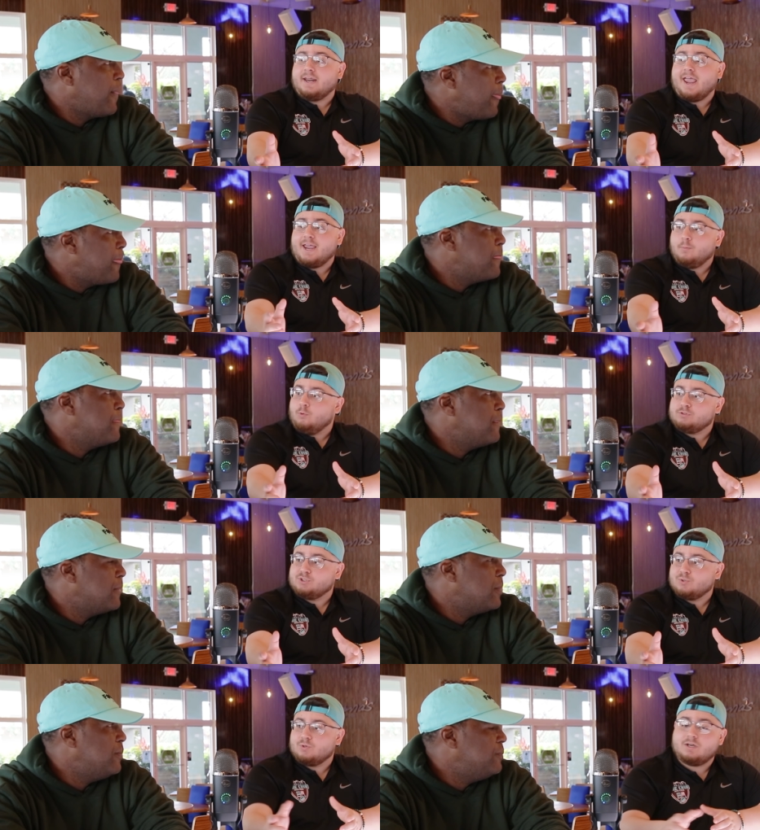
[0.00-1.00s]
Speaker 1: able
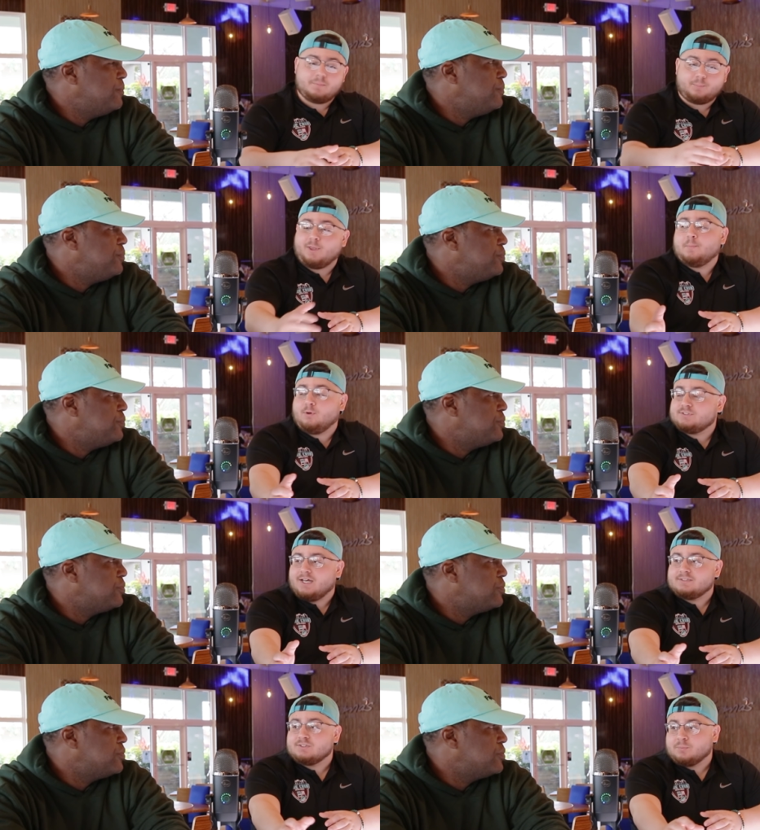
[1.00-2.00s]
to play both
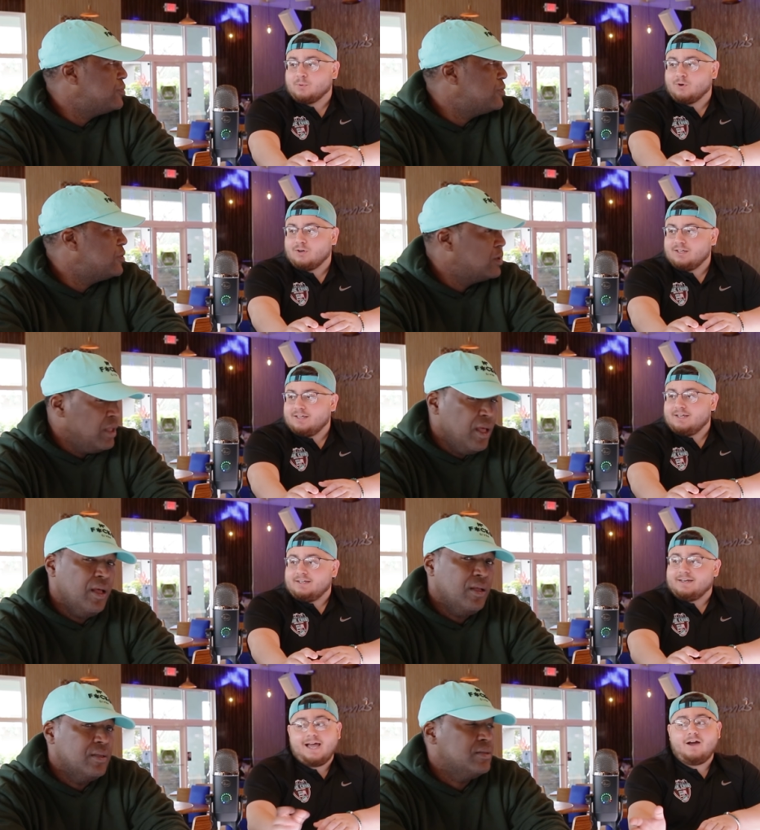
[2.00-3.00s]
sides of the ball.
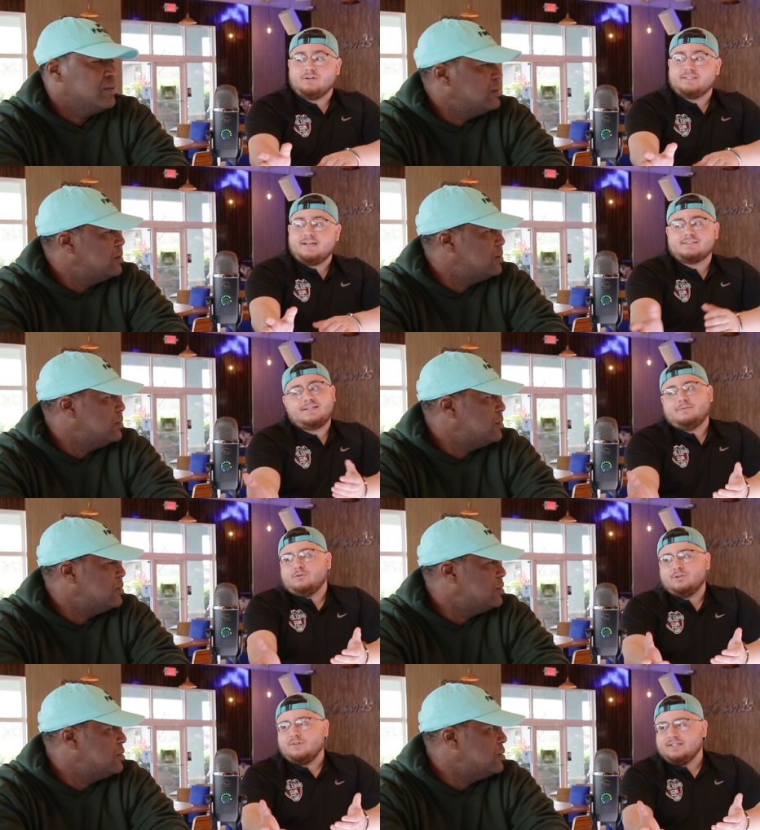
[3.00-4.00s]
Yeah. Now at the next level,
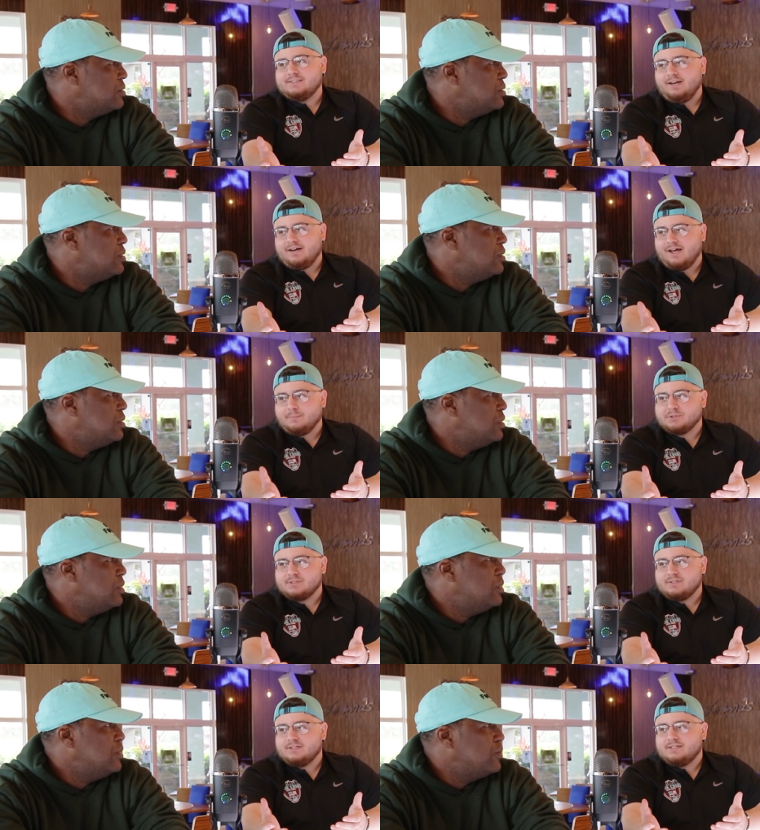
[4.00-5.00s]
you know that's not an
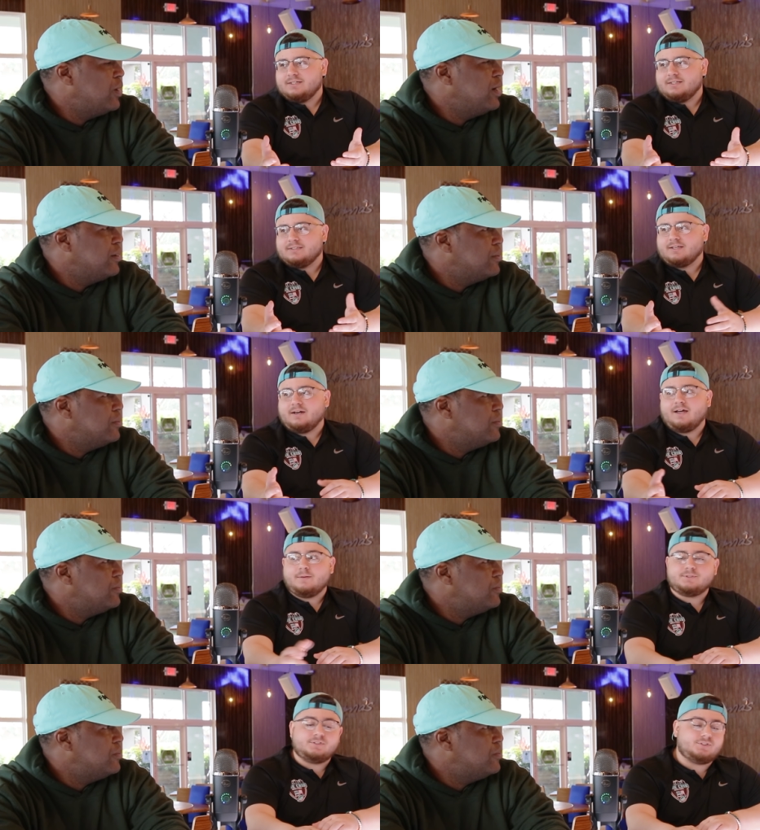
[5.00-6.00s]
option. Right. It's not an
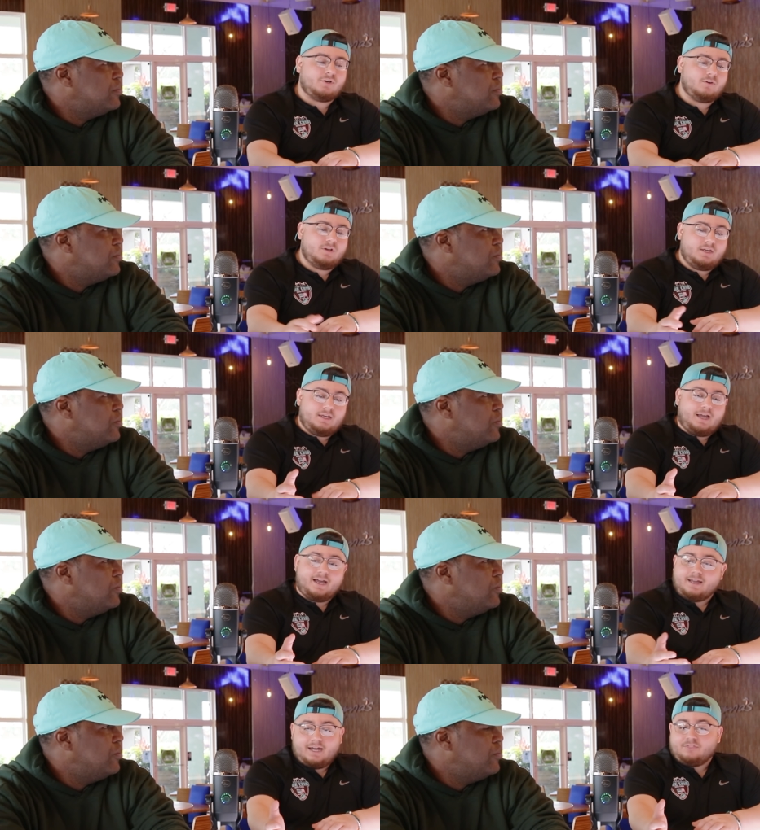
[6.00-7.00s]
option. So
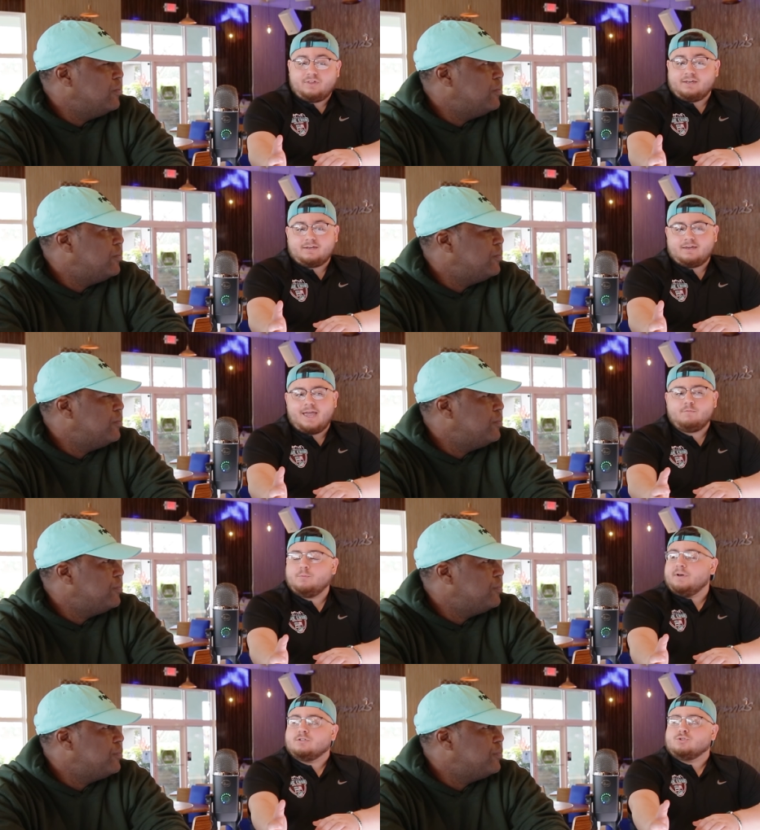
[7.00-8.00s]
I think
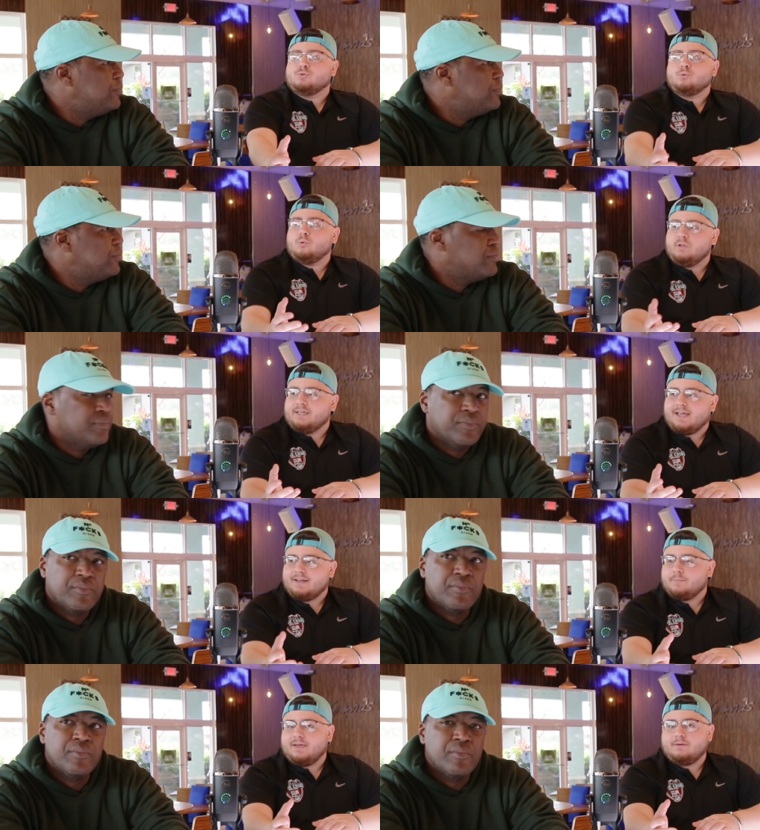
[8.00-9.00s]
everybody's drooling at
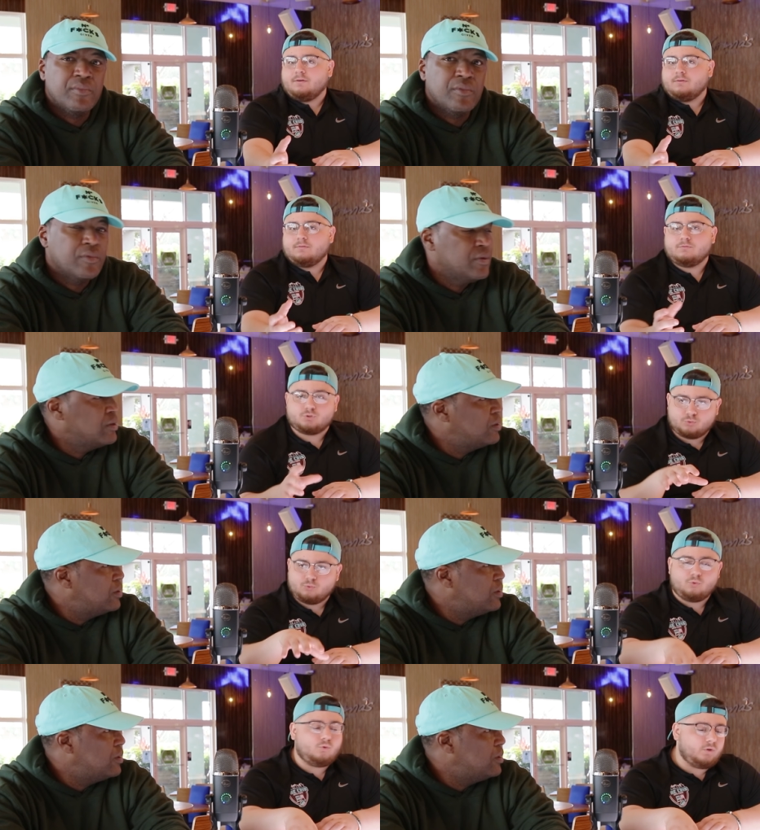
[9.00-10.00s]
him
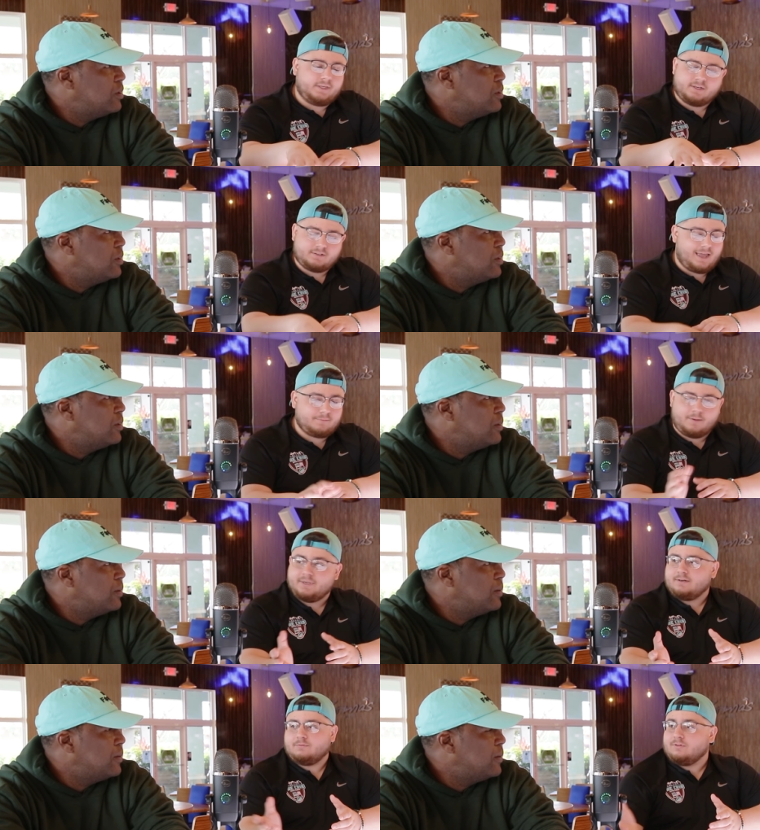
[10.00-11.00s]
I
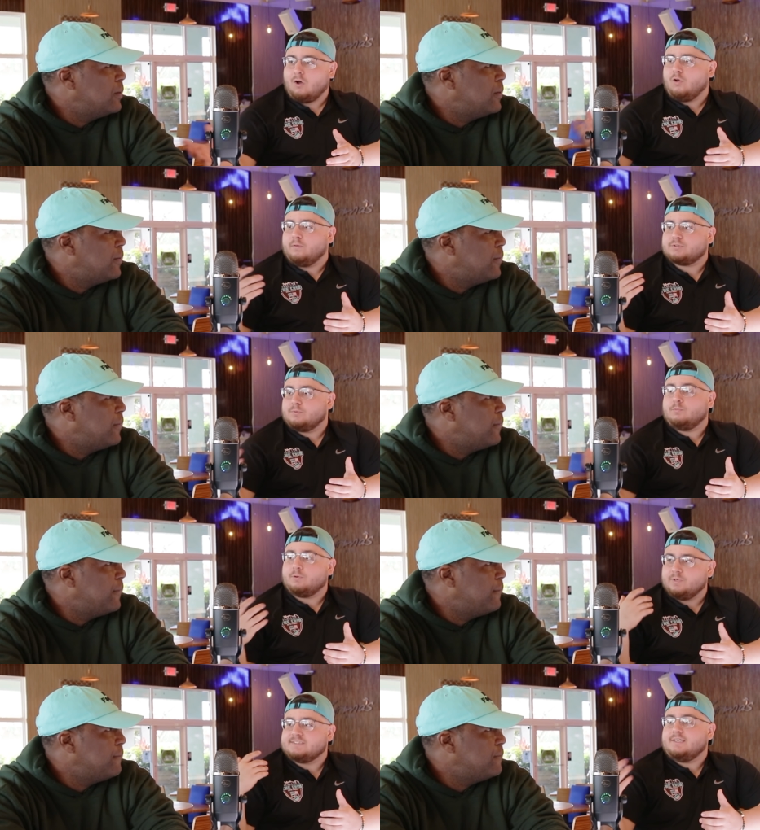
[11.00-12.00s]
mean, all of us.
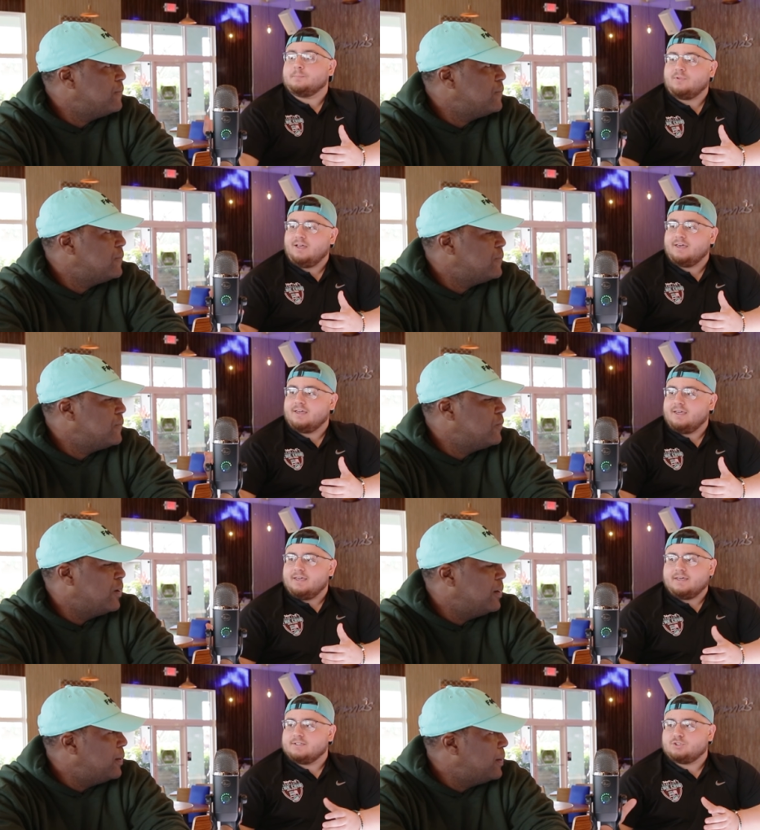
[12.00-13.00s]
When we see him play,
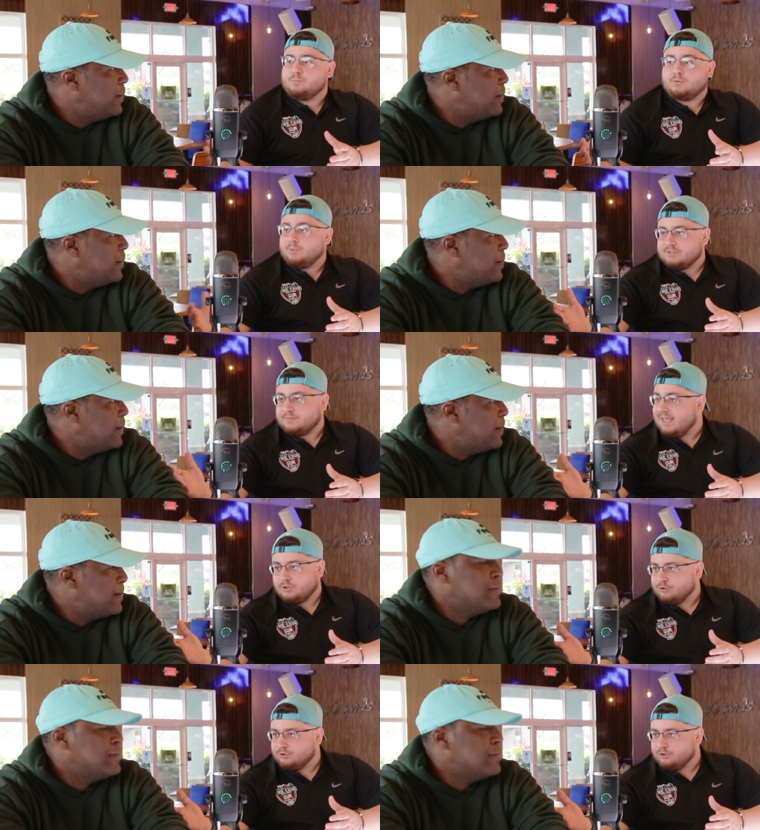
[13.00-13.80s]
it's super impressive. At your